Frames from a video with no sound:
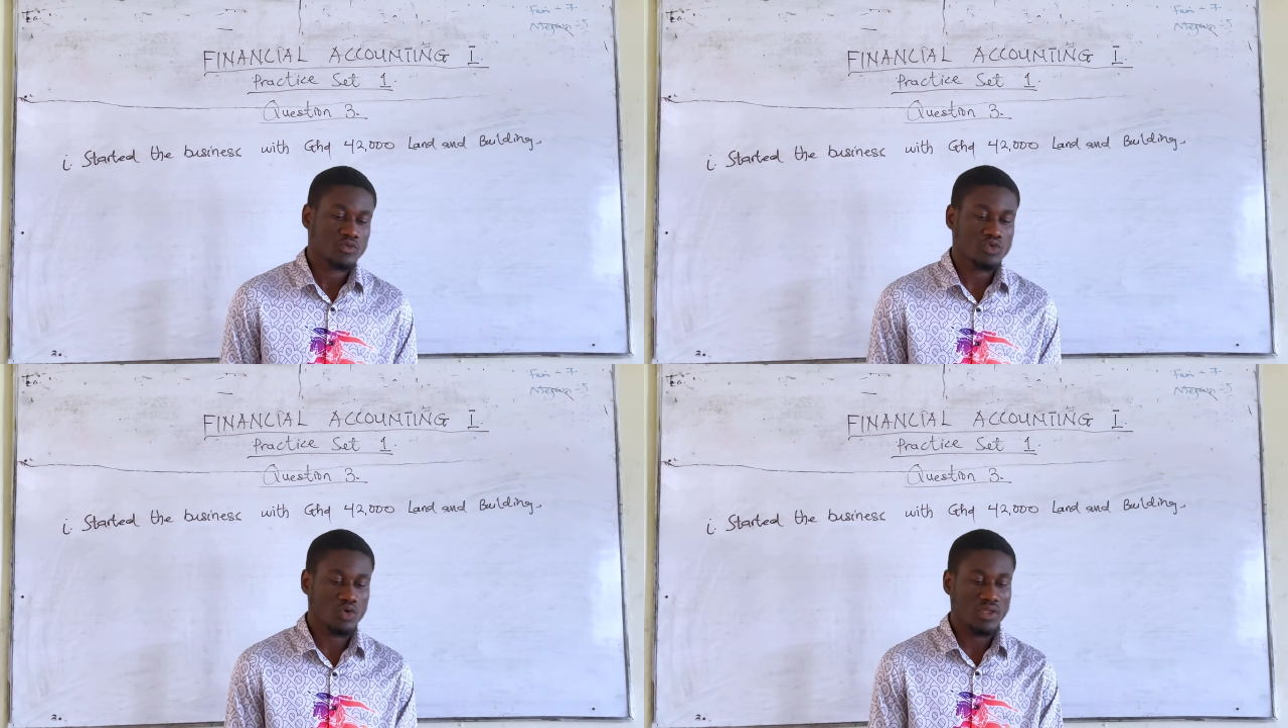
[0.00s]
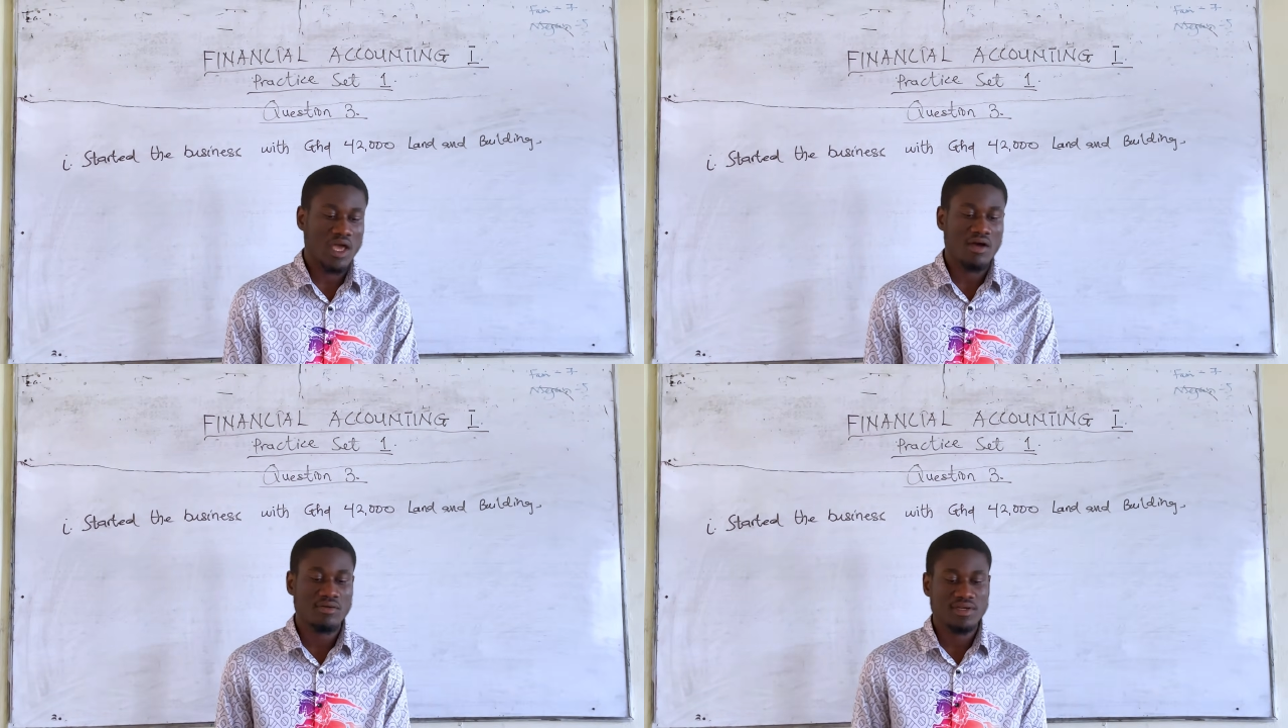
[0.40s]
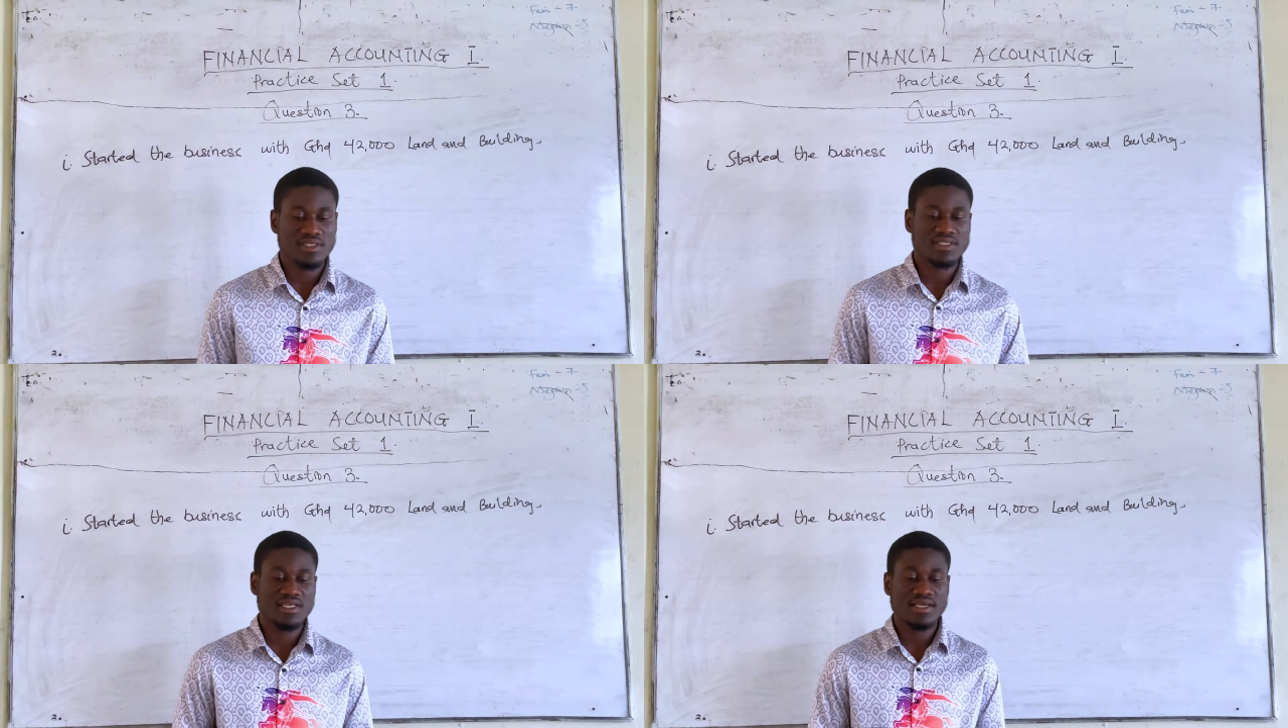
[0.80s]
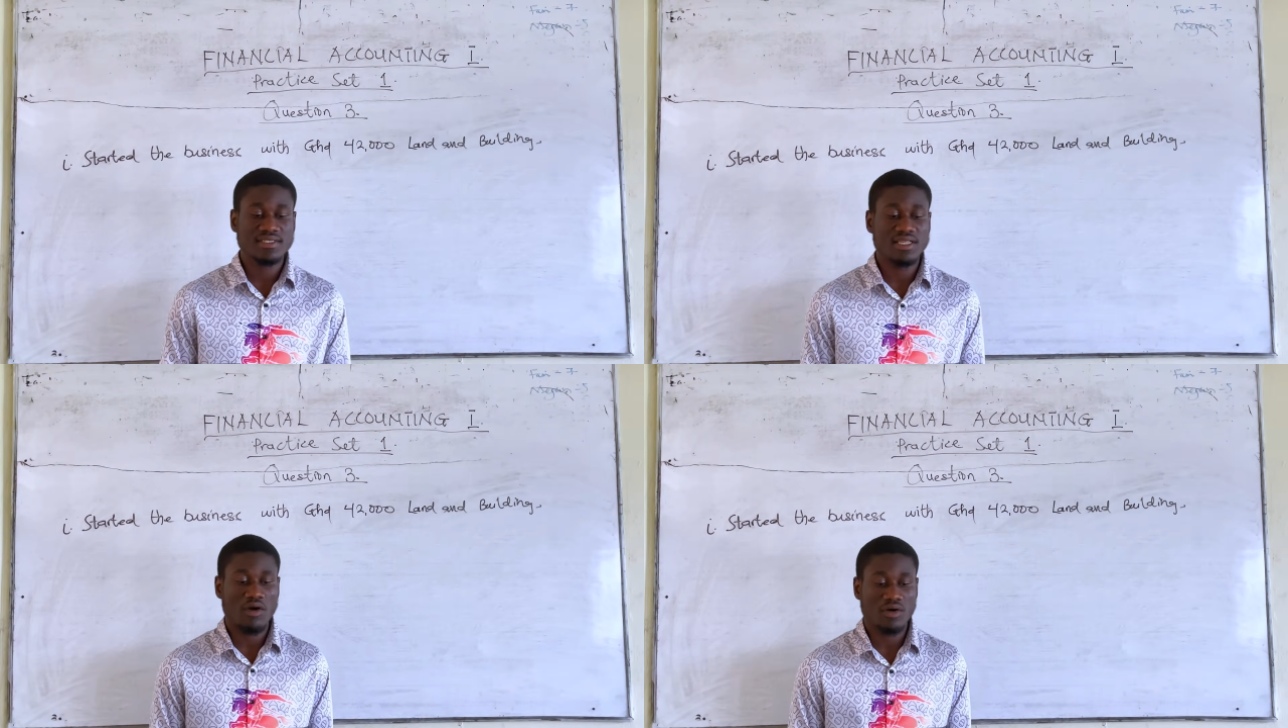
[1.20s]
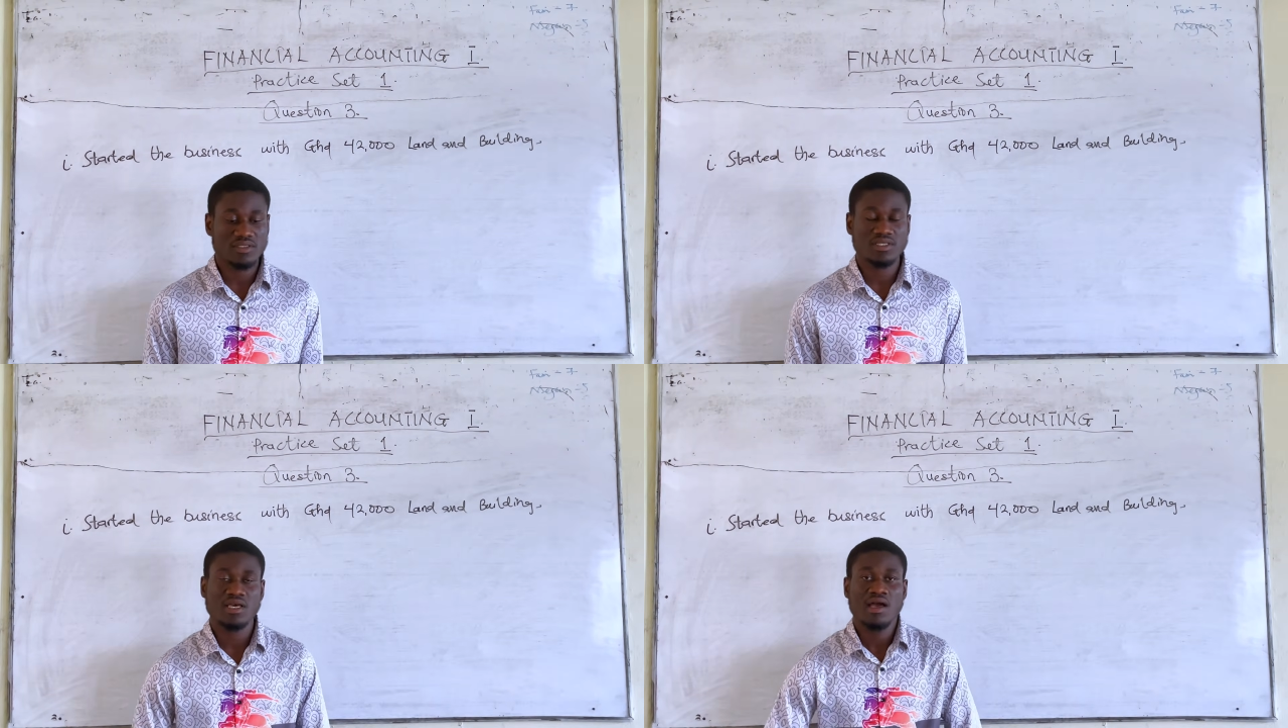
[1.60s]
So now it says that
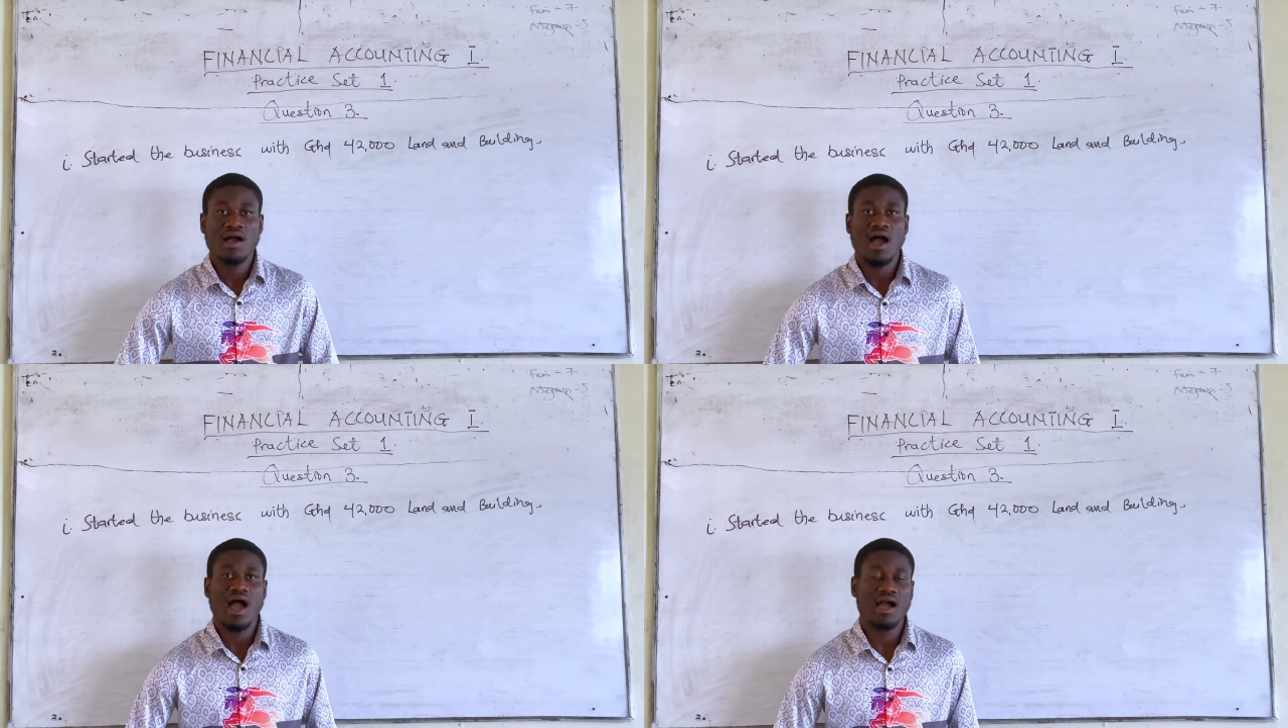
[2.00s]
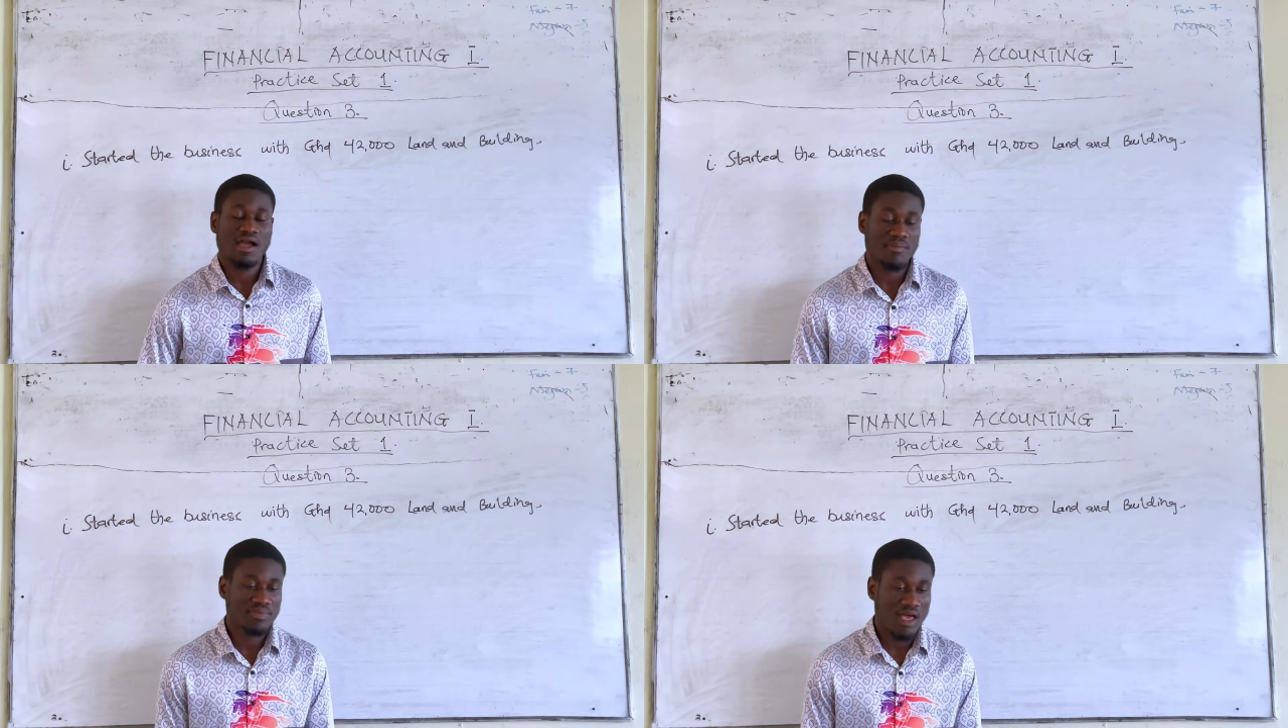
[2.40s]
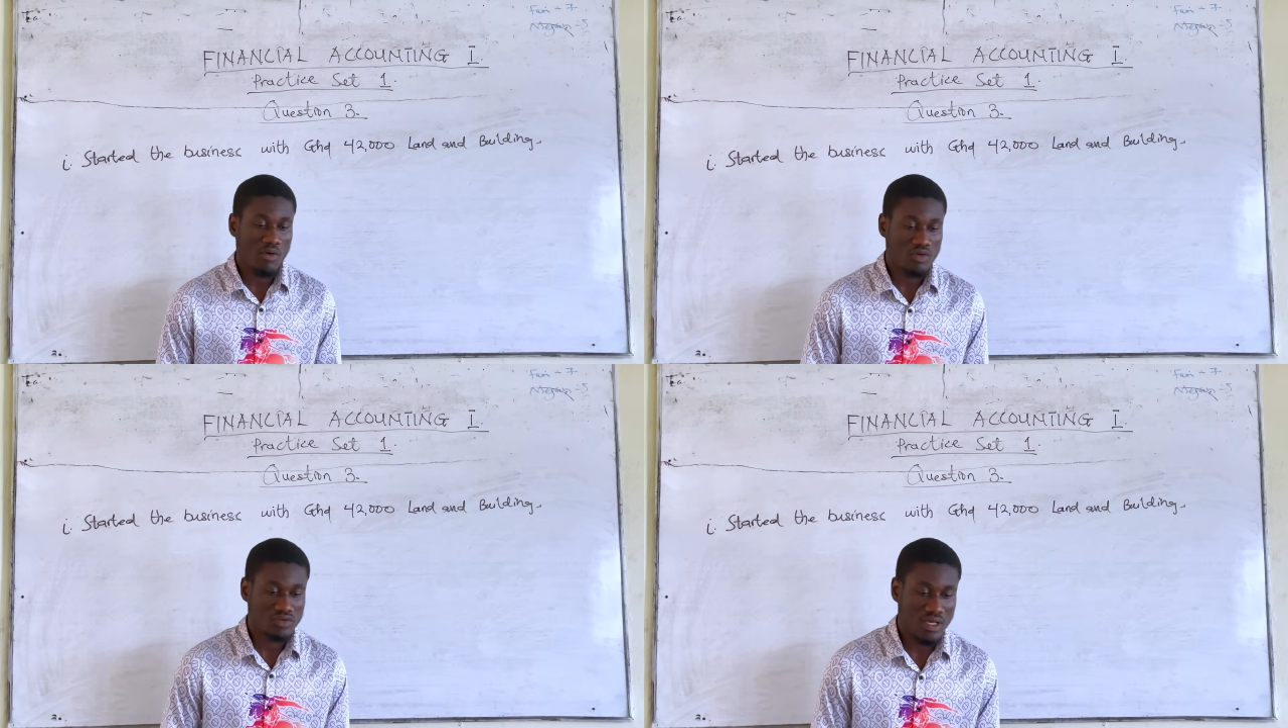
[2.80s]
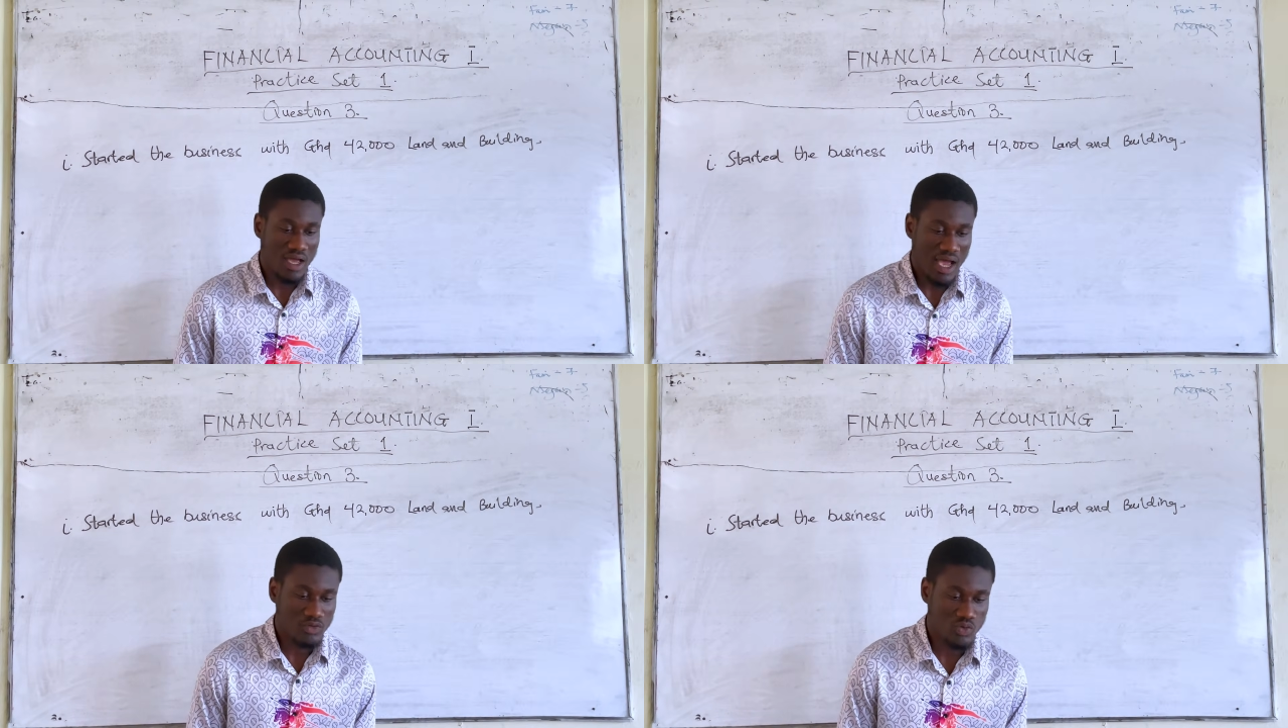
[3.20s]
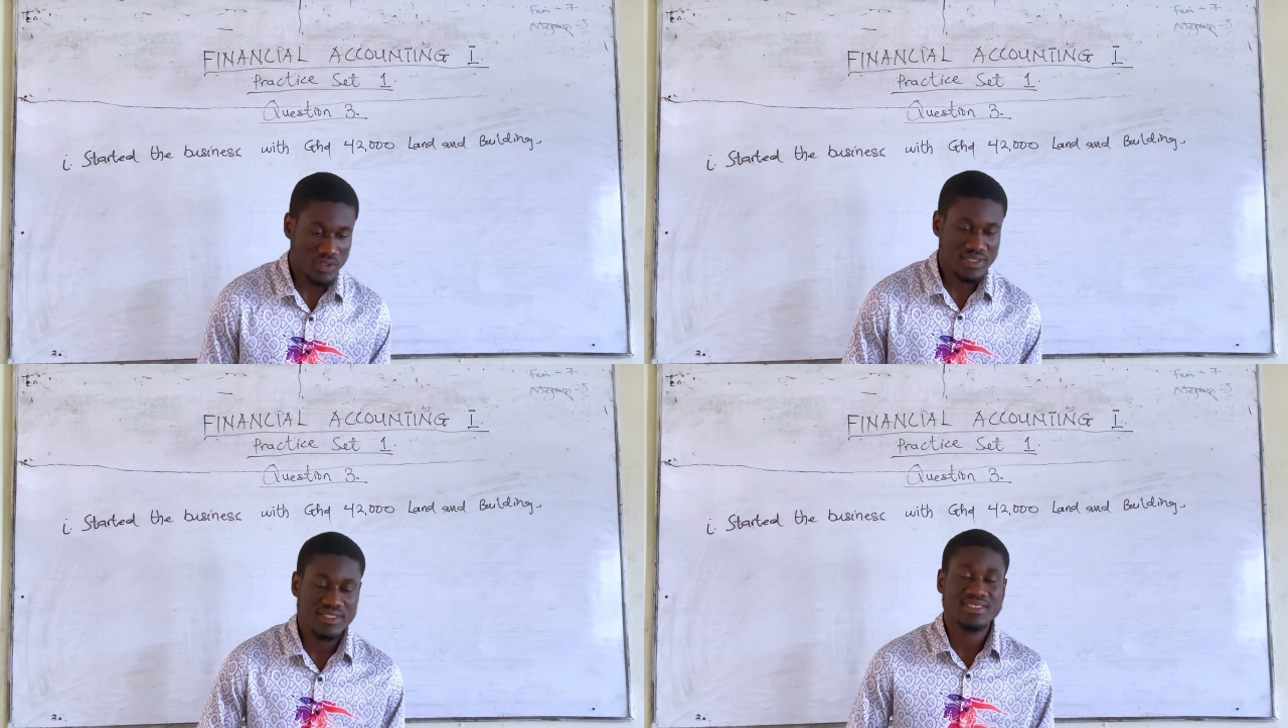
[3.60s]
what? Our capital has
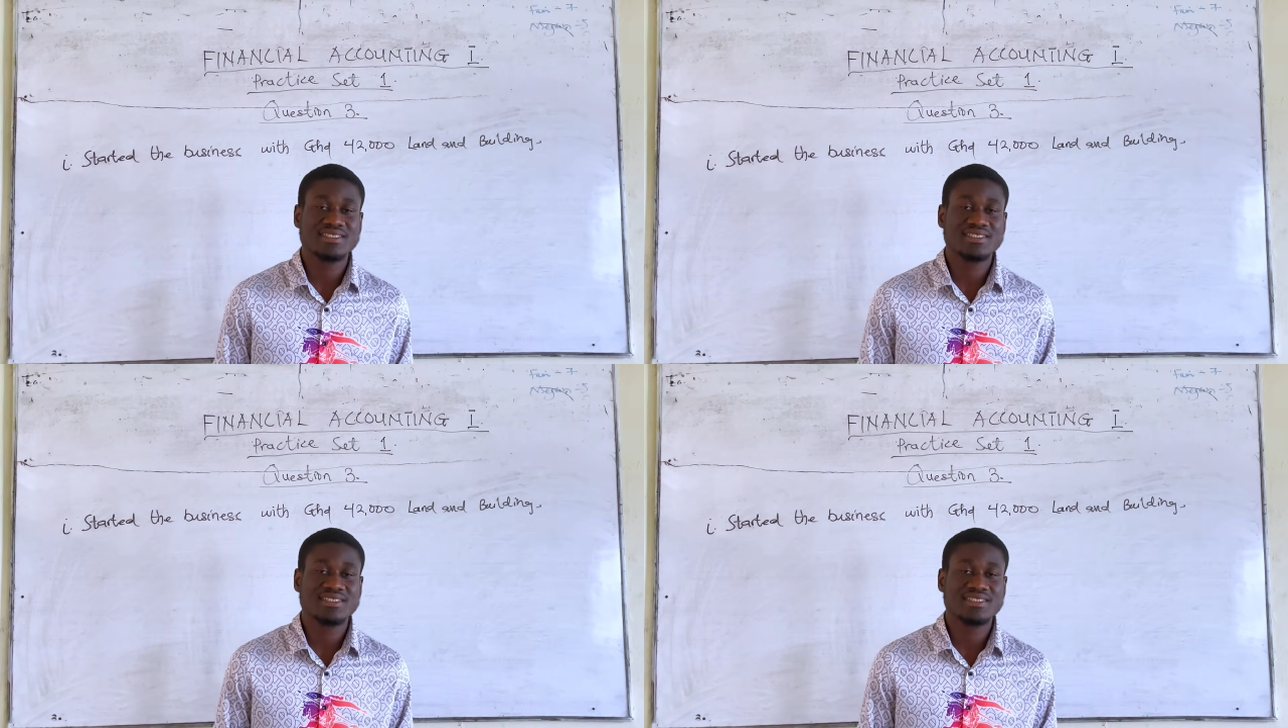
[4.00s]
what?